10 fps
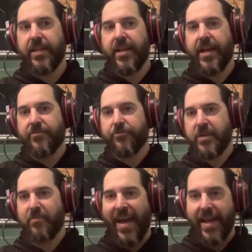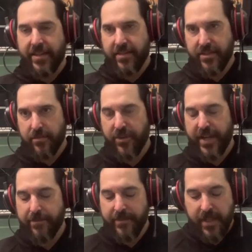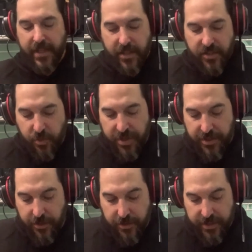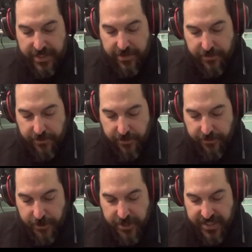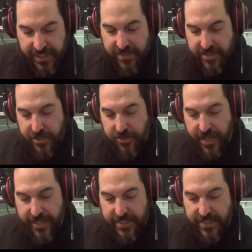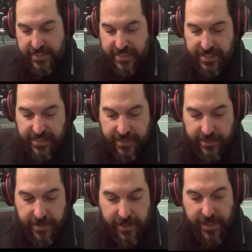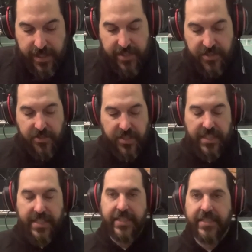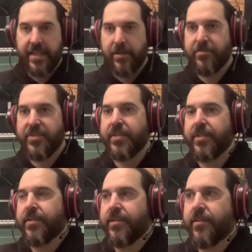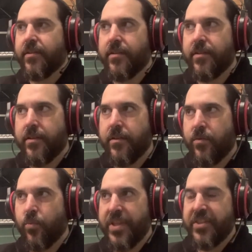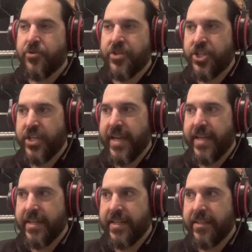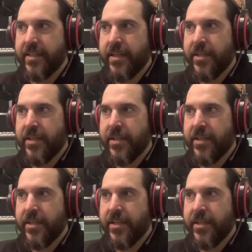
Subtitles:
and kind of repackage them, right? So one of the early first things that you kind of see is you see an attempt with Christianity